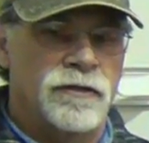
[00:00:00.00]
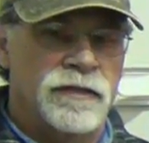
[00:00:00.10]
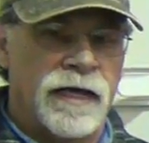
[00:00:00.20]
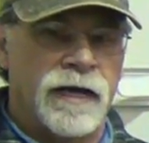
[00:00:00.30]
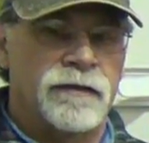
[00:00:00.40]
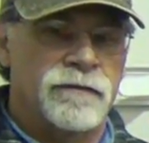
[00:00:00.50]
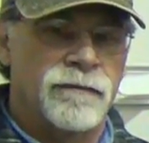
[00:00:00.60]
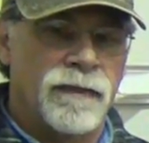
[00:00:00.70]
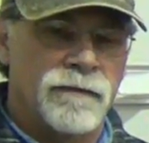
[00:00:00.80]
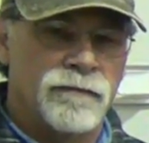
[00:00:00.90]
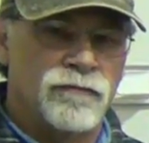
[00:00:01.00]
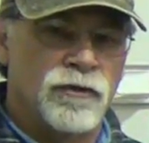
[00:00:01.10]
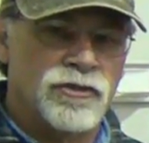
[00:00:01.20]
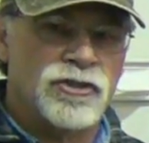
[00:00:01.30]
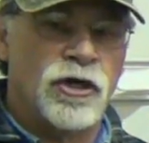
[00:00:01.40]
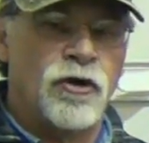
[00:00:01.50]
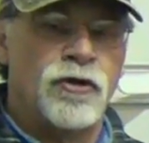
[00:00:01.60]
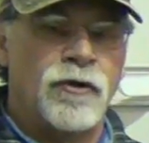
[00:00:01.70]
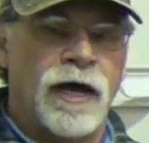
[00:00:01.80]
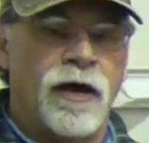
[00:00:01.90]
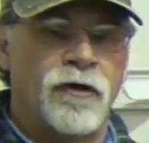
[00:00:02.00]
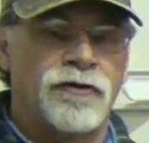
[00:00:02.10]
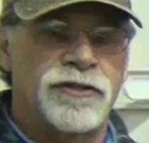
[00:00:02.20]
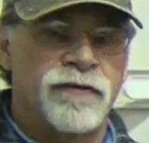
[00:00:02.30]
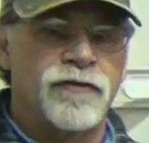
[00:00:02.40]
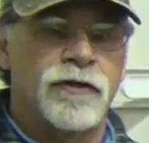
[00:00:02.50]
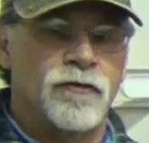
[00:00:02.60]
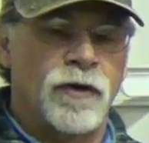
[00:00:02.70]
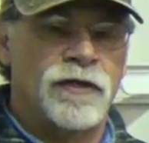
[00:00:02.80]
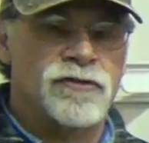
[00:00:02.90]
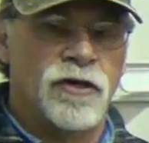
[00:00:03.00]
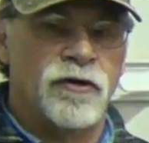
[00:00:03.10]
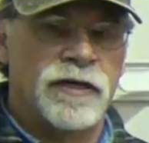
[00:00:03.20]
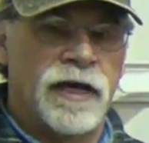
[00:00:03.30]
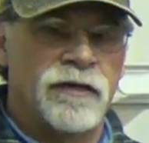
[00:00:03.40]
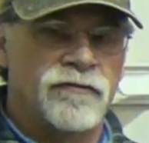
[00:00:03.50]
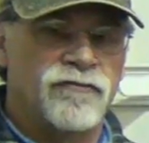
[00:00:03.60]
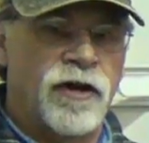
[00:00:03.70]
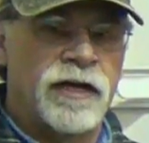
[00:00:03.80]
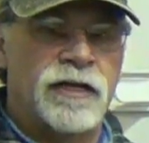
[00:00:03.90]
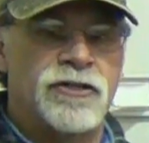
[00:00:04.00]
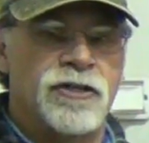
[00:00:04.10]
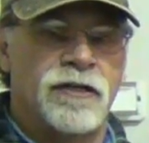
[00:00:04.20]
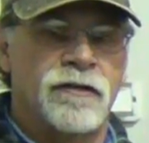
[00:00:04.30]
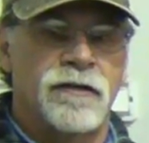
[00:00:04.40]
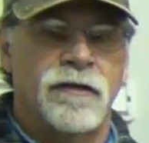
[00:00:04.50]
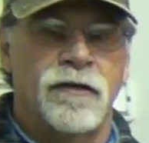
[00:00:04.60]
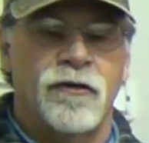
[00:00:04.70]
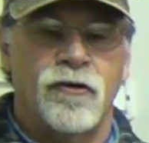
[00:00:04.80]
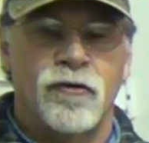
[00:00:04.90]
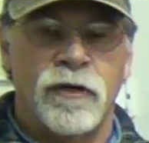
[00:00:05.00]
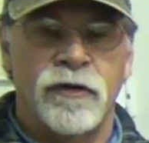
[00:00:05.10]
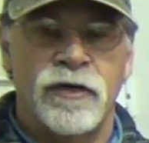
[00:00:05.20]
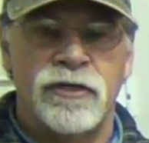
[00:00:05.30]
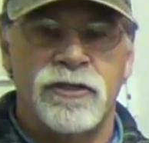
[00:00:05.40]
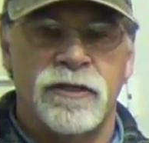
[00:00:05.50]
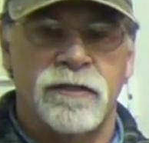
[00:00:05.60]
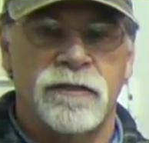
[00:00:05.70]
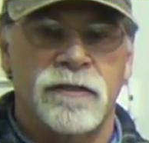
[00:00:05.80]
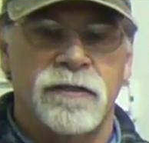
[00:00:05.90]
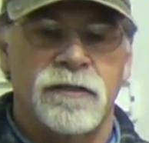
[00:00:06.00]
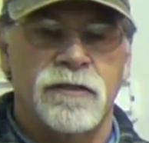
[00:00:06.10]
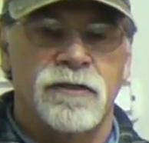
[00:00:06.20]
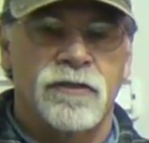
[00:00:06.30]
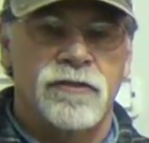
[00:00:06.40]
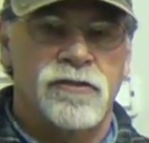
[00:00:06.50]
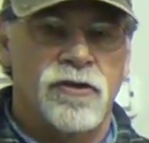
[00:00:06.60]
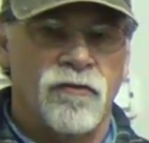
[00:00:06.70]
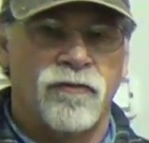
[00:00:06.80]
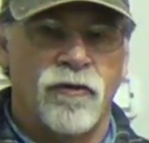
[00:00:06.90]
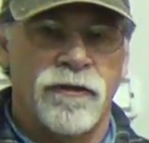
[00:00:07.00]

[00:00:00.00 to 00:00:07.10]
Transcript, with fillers: that will show you how different ones go together, front engine, rear engine, so forth.